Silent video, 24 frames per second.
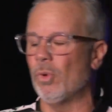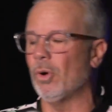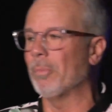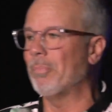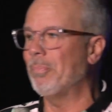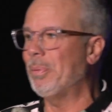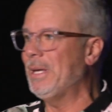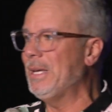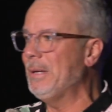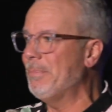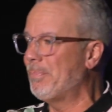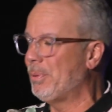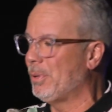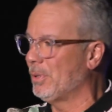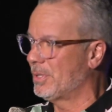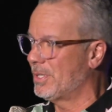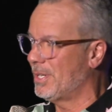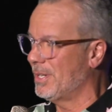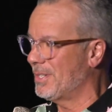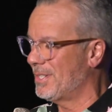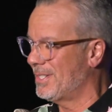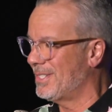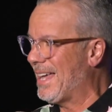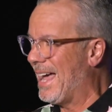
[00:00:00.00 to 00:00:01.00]
more people
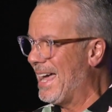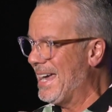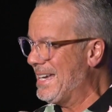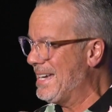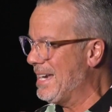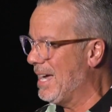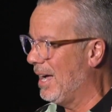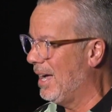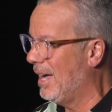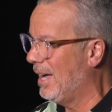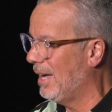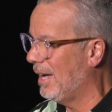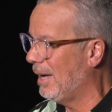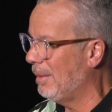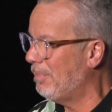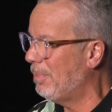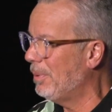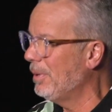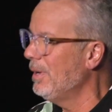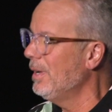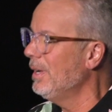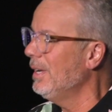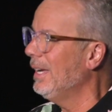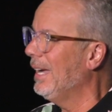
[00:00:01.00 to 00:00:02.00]
to sign
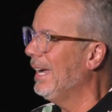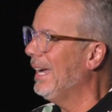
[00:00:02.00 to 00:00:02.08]
up